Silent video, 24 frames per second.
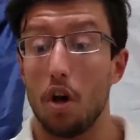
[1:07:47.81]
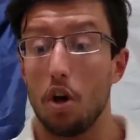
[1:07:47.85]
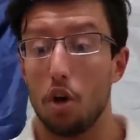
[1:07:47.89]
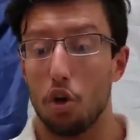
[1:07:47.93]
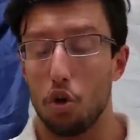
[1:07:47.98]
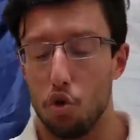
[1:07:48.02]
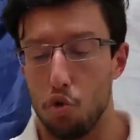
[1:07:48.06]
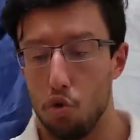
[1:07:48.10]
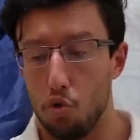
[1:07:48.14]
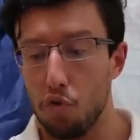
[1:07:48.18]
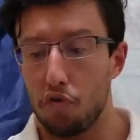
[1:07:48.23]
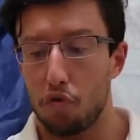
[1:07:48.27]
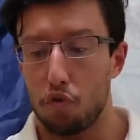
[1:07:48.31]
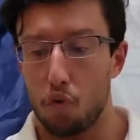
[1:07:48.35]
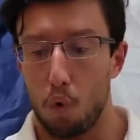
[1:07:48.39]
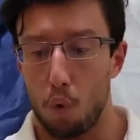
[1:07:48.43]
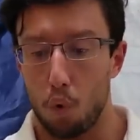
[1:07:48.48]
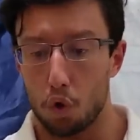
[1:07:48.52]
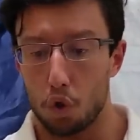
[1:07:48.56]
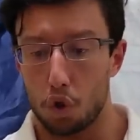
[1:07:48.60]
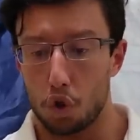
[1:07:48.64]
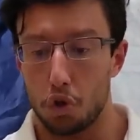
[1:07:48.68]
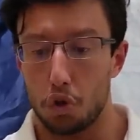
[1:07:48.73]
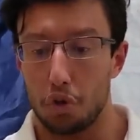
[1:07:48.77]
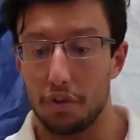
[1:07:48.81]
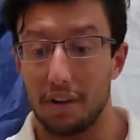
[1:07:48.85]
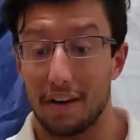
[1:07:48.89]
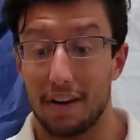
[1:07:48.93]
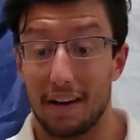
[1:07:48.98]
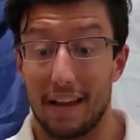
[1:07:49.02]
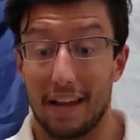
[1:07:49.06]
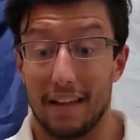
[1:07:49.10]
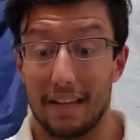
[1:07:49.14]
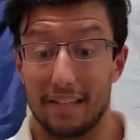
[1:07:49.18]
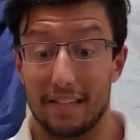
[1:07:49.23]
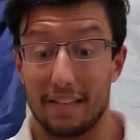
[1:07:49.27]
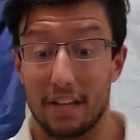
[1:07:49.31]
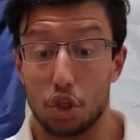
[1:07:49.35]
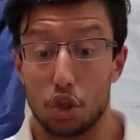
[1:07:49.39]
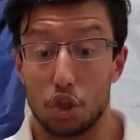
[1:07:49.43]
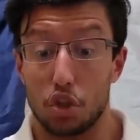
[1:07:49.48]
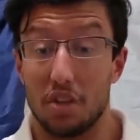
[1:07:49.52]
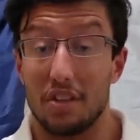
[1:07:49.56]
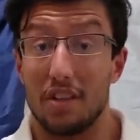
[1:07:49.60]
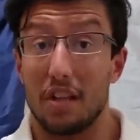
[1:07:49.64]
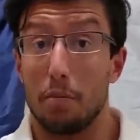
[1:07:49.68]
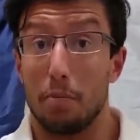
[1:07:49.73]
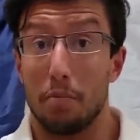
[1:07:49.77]
Youth culture that
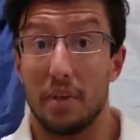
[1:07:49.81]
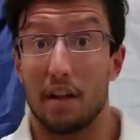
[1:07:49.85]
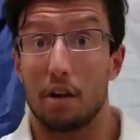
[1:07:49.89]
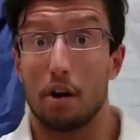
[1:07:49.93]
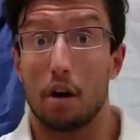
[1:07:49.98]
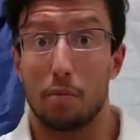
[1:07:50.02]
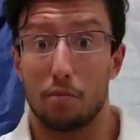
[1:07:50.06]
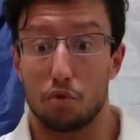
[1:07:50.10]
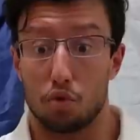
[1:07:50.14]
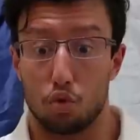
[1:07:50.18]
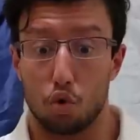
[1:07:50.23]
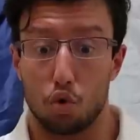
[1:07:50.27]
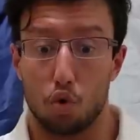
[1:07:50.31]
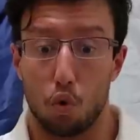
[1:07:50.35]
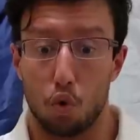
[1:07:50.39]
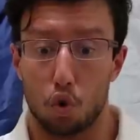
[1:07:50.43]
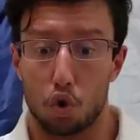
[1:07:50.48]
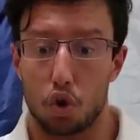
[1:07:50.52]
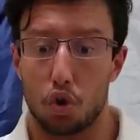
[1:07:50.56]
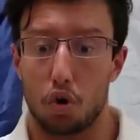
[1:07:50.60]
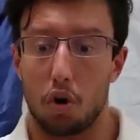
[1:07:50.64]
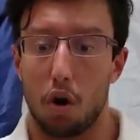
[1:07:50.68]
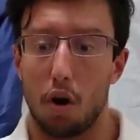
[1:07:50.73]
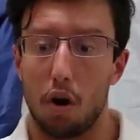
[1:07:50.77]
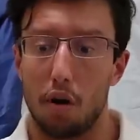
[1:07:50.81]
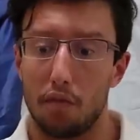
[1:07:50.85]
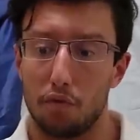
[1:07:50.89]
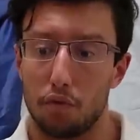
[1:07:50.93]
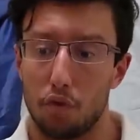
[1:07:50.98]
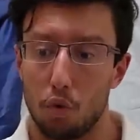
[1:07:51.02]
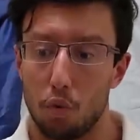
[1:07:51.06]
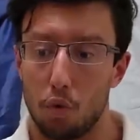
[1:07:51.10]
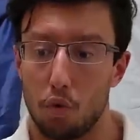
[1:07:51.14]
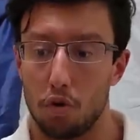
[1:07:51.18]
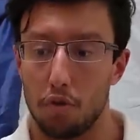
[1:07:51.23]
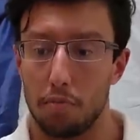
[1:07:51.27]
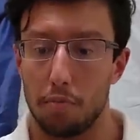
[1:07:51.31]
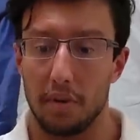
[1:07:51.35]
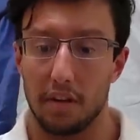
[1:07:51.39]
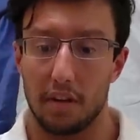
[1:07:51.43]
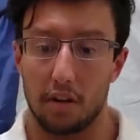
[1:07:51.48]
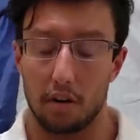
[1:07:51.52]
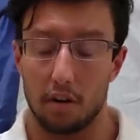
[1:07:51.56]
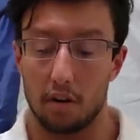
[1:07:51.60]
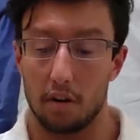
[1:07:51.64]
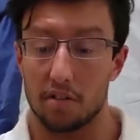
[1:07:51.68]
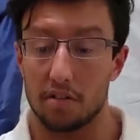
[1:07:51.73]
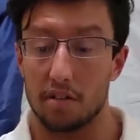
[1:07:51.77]
essentially then becomes the culture of the world
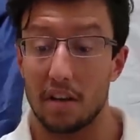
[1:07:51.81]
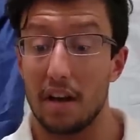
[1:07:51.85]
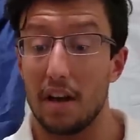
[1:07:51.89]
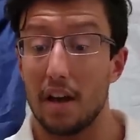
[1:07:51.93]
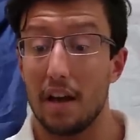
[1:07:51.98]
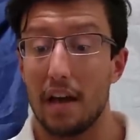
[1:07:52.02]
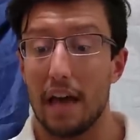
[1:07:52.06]
because